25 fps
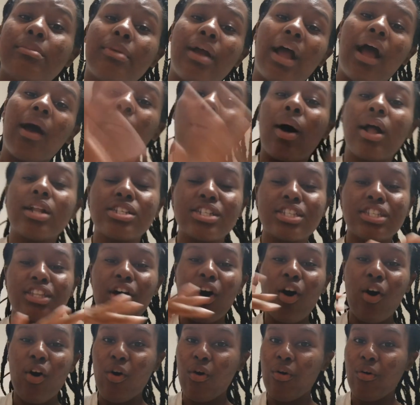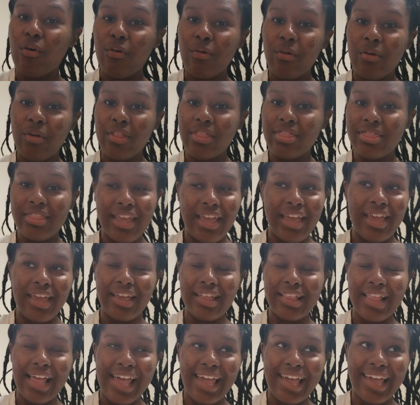I watched the whole thing.
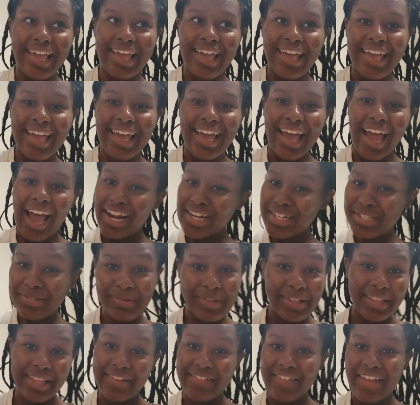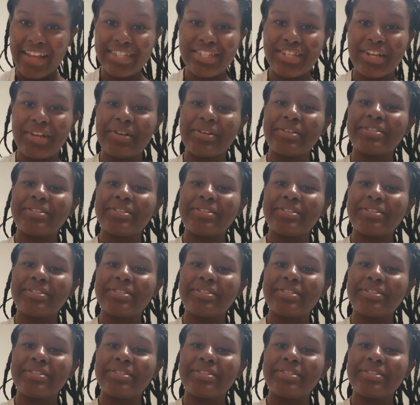Like I just really love that show.